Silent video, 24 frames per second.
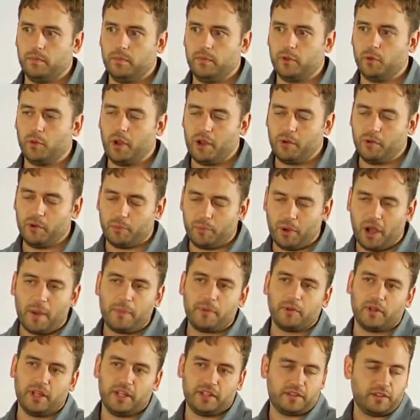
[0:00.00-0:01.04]
the way we would
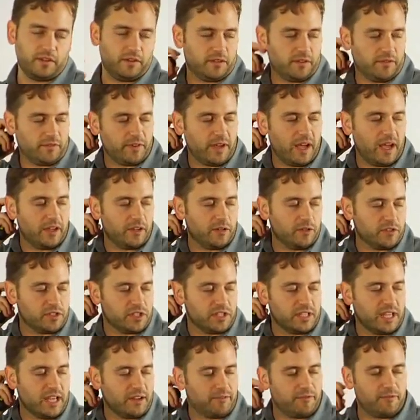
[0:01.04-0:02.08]
populate the values
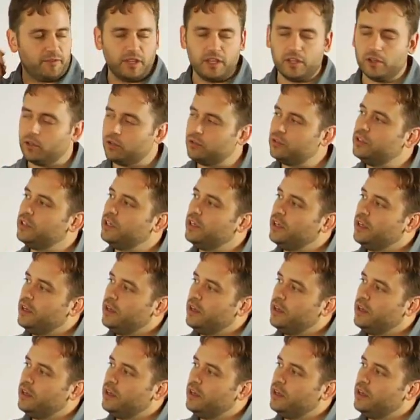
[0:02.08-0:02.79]
in that field